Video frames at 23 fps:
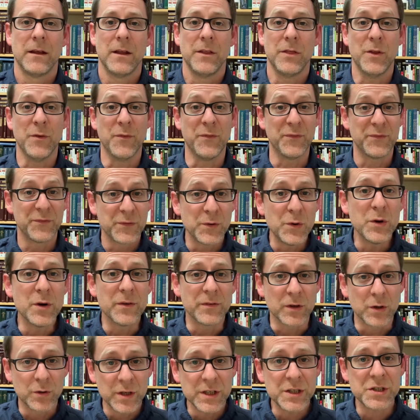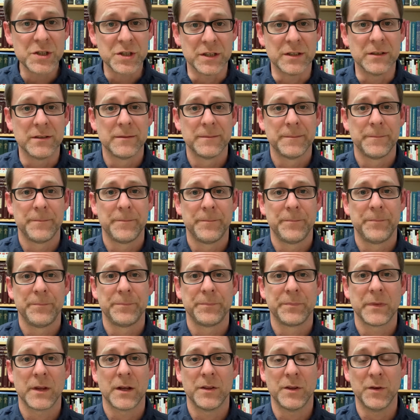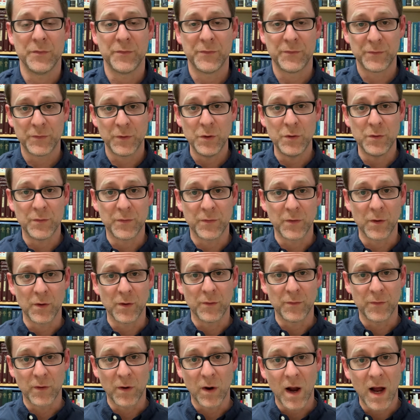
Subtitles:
The fruit of Christian, the fruit for